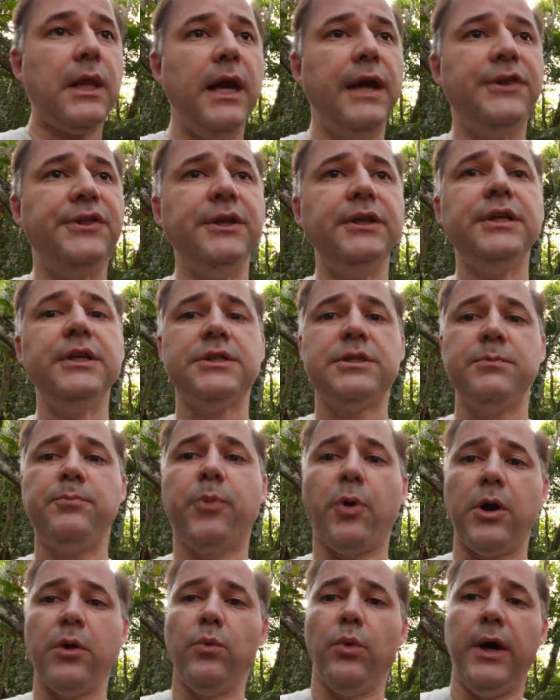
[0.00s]
I think this is an
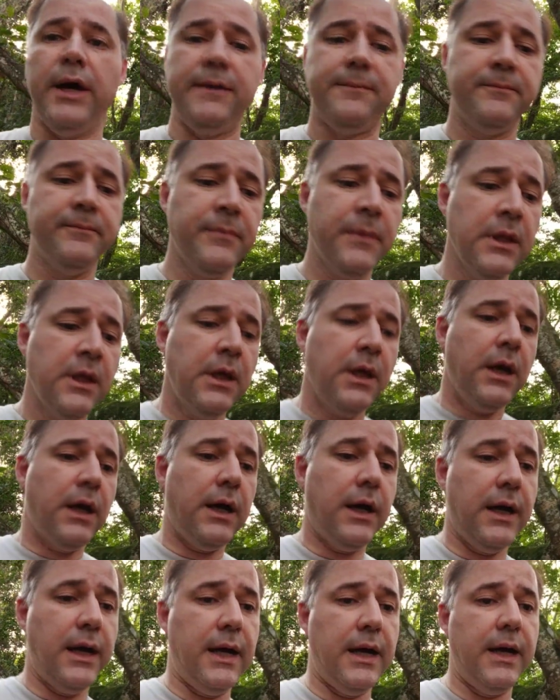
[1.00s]
important one.
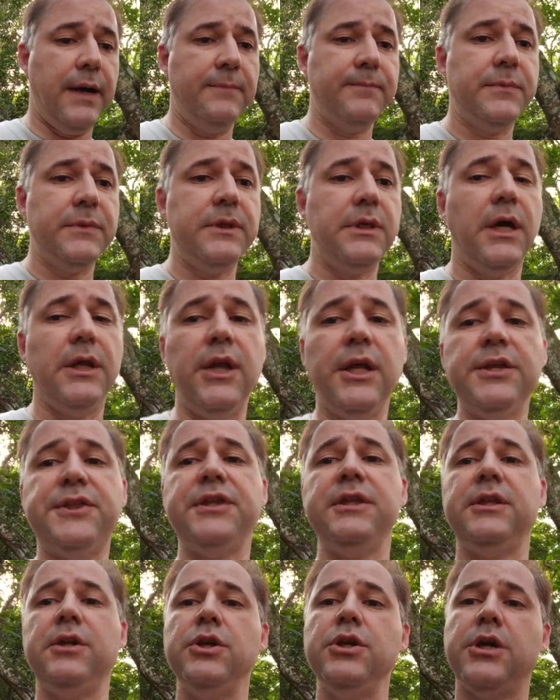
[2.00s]
Another
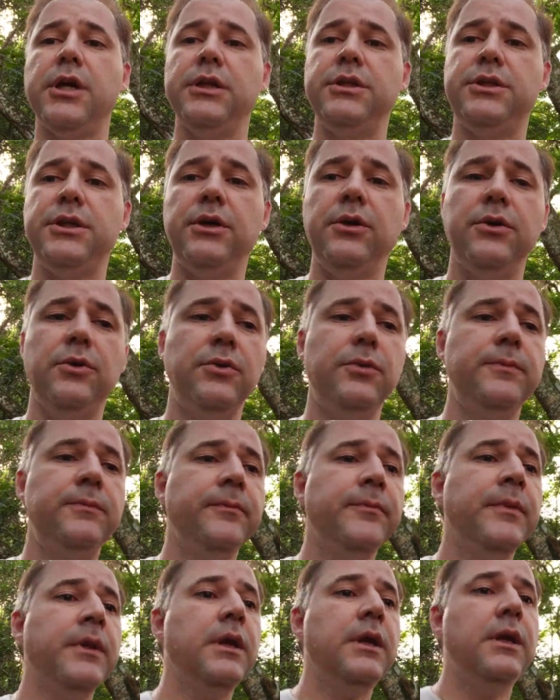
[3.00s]
thing that you can do
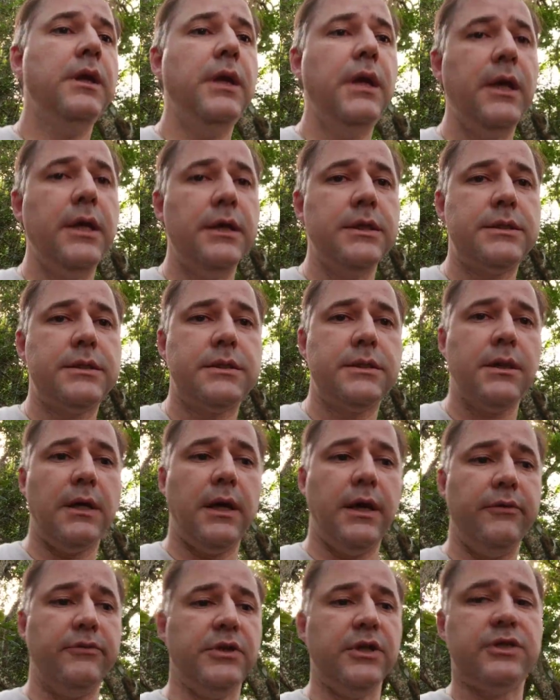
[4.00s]
is,
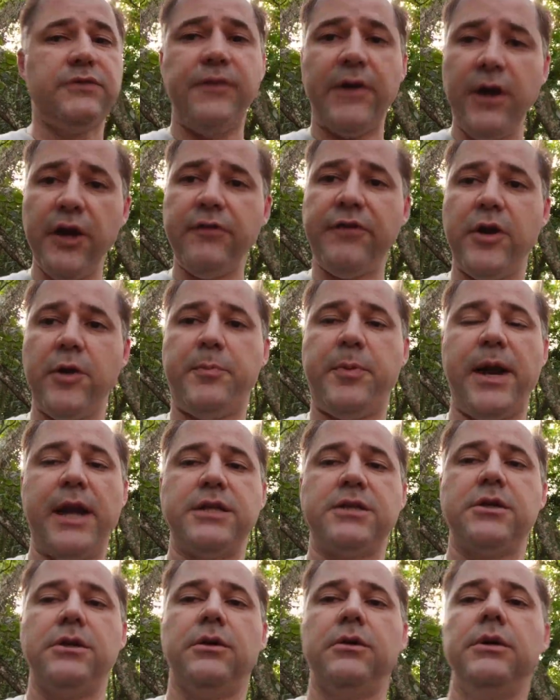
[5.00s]
that's very, very
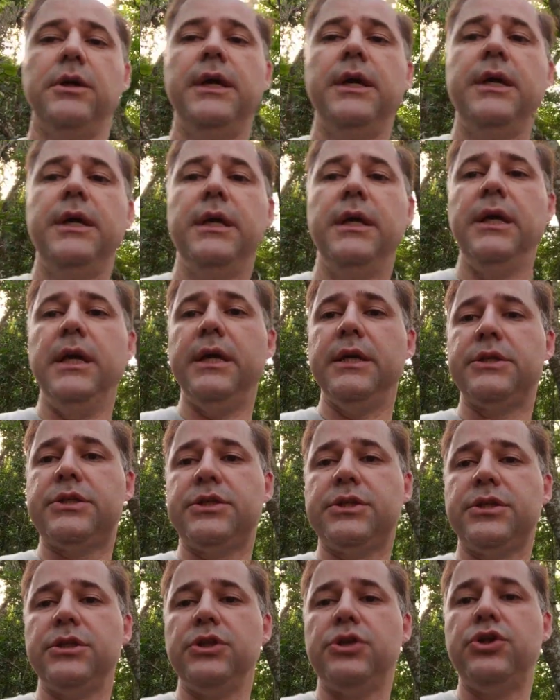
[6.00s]
practical,
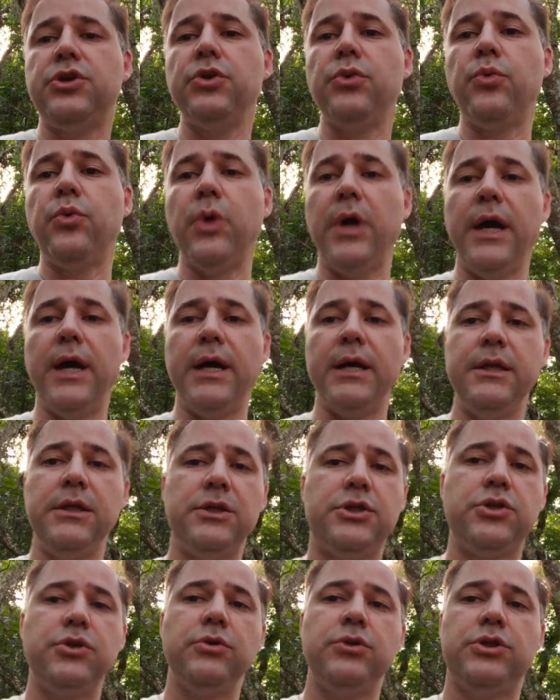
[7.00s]
is
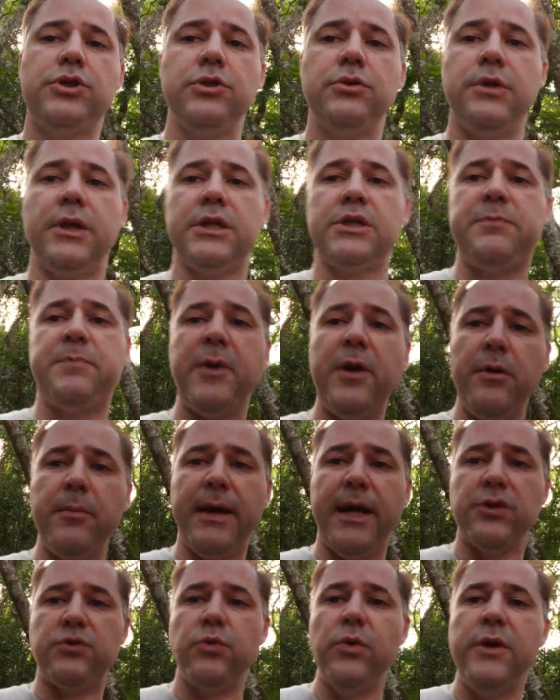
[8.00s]
to
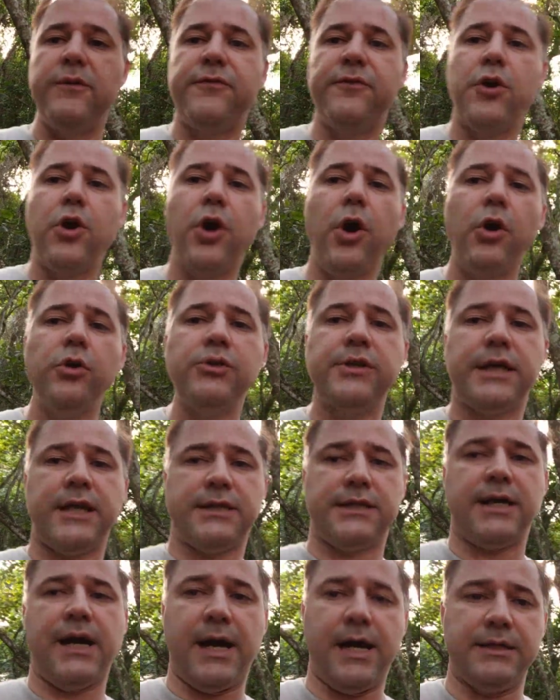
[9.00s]
experiment with code
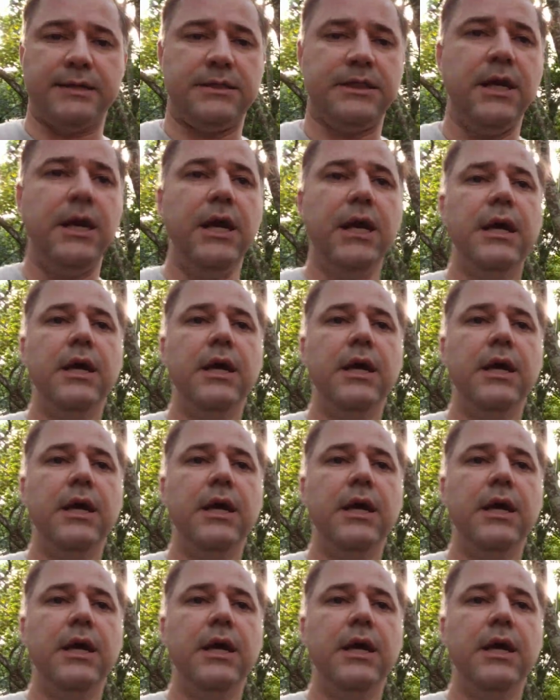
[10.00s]
katas.